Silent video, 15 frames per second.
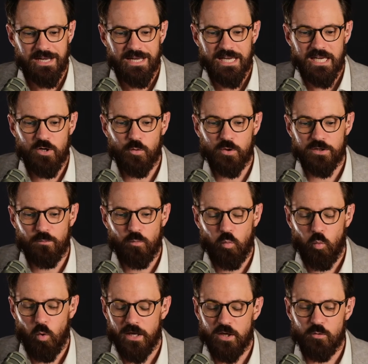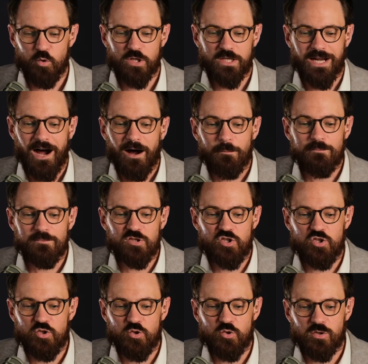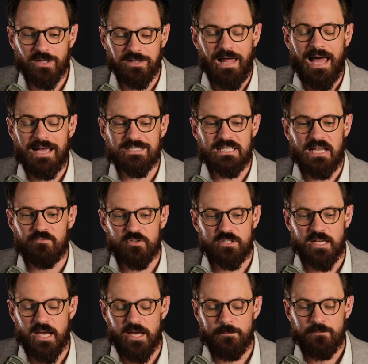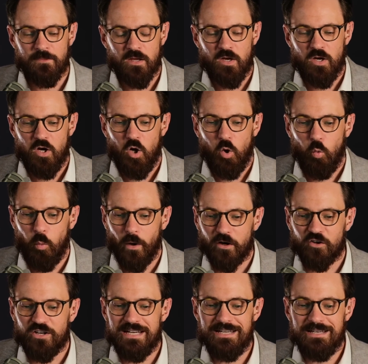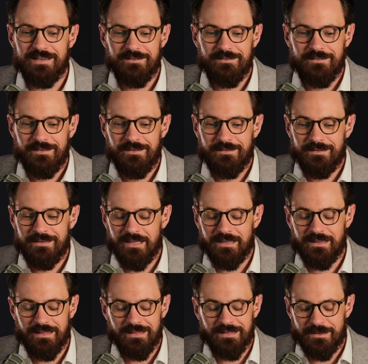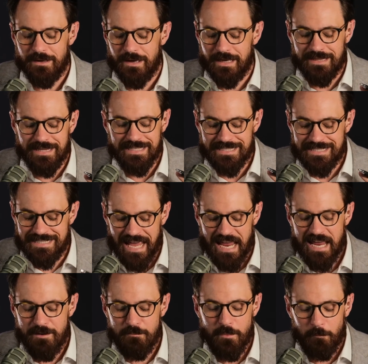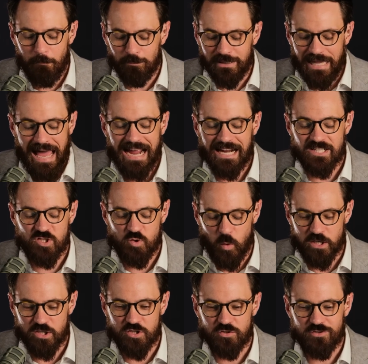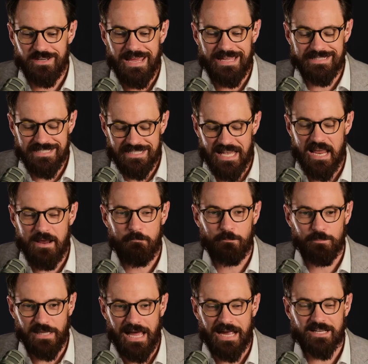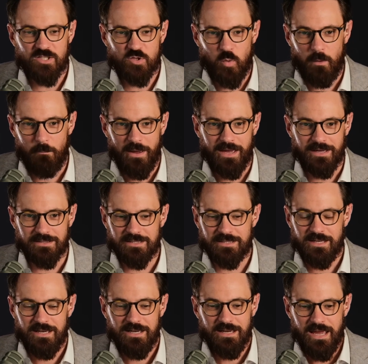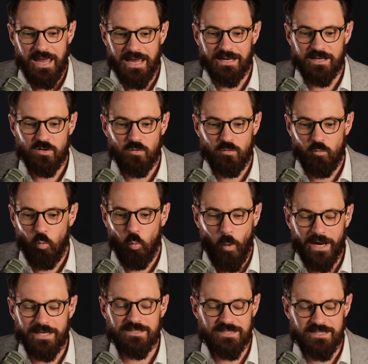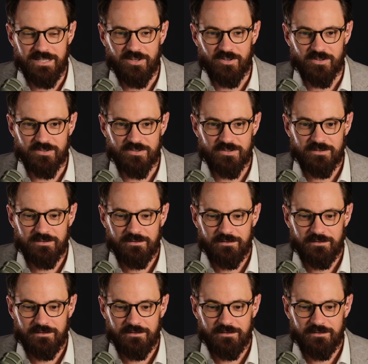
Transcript: He would come to class every day wearing the same black sweatshirt and same black sweatpants and white sneakers.